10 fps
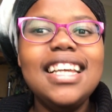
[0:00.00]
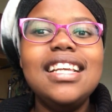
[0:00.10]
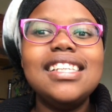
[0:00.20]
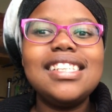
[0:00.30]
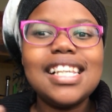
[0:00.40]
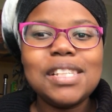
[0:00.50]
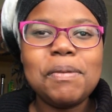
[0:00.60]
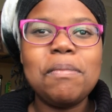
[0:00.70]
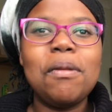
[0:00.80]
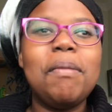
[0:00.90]
6
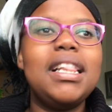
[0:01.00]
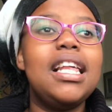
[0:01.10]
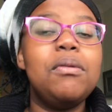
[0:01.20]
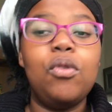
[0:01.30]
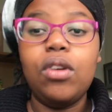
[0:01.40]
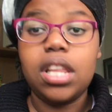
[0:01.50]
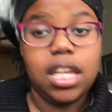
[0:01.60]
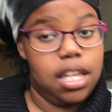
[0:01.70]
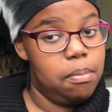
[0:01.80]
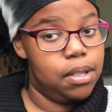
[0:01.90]
people, but they
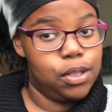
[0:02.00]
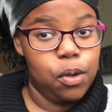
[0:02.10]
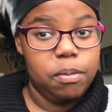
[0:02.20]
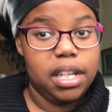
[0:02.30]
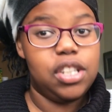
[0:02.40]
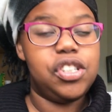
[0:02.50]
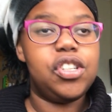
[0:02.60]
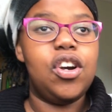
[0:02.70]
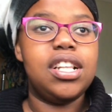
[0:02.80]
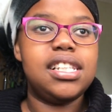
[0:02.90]
gave me so much.
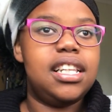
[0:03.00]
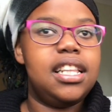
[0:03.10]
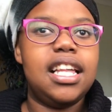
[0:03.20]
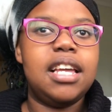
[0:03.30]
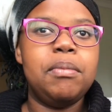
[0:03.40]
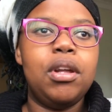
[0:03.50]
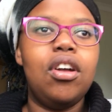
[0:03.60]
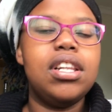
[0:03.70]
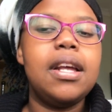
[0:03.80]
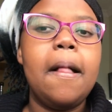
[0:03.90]
Honestly, they gave me a lot.